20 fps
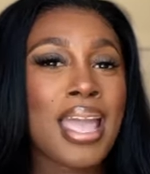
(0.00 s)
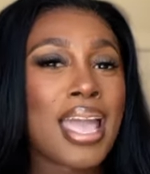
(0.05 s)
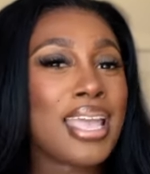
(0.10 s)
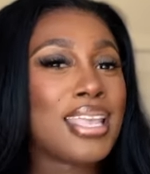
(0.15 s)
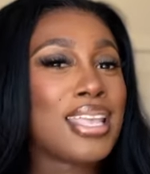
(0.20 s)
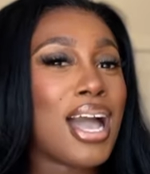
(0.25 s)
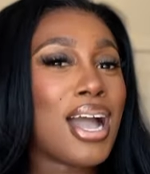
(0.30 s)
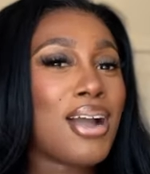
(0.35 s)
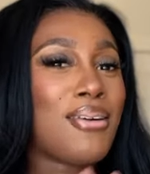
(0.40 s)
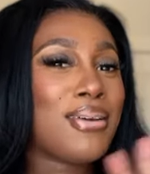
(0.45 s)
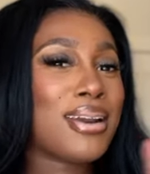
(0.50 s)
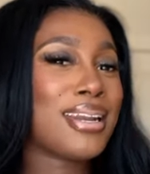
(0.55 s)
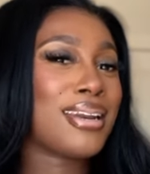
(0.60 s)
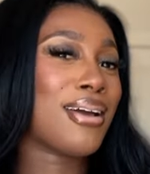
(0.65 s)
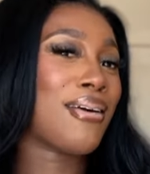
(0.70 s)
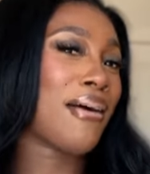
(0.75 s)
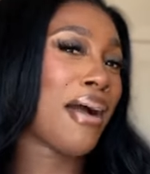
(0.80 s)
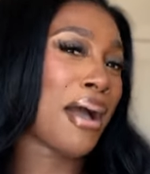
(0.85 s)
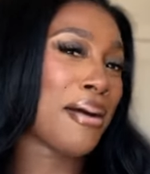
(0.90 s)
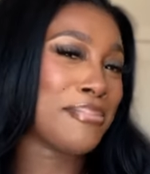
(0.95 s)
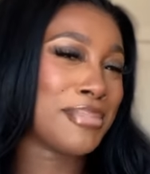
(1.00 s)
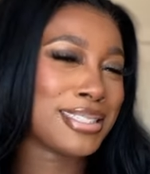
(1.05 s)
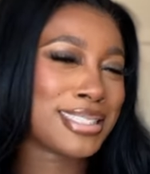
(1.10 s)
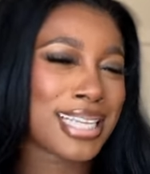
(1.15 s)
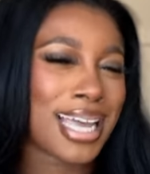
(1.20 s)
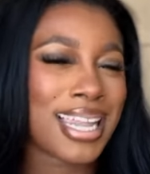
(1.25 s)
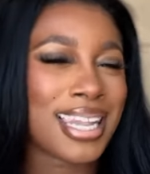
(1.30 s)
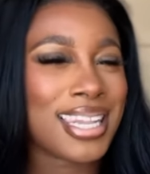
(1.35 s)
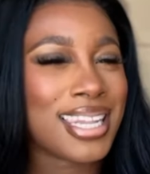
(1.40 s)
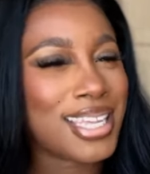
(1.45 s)
And y'all already know how much
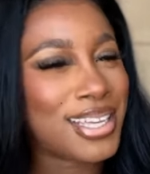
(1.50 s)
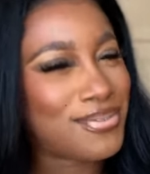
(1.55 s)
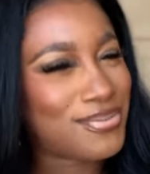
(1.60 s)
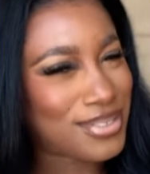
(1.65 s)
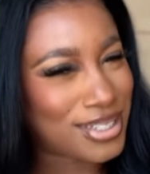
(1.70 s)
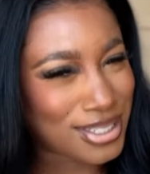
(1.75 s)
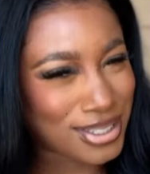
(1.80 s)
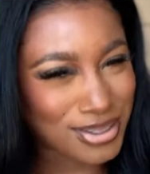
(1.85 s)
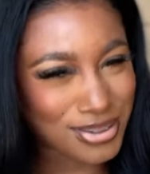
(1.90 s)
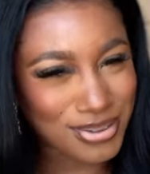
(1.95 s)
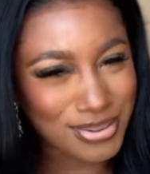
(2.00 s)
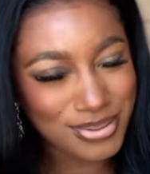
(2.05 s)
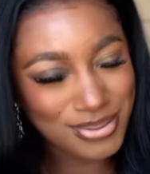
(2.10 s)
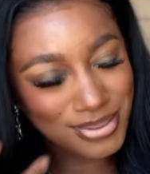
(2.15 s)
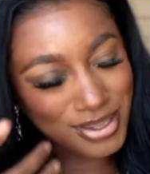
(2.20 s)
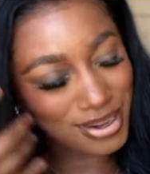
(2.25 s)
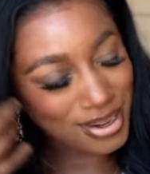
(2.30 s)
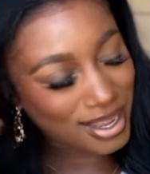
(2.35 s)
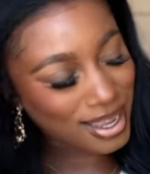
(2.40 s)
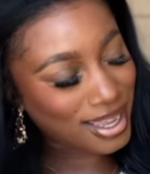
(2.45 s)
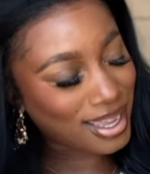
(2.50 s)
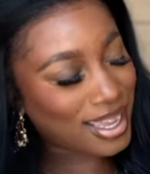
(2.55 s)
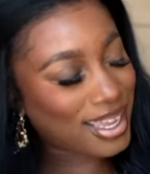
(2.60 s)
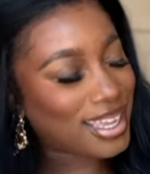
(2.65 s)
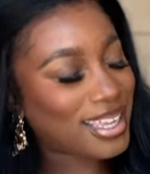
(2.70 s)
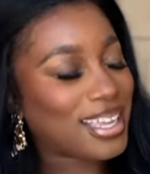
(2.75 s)
I love nude, okay?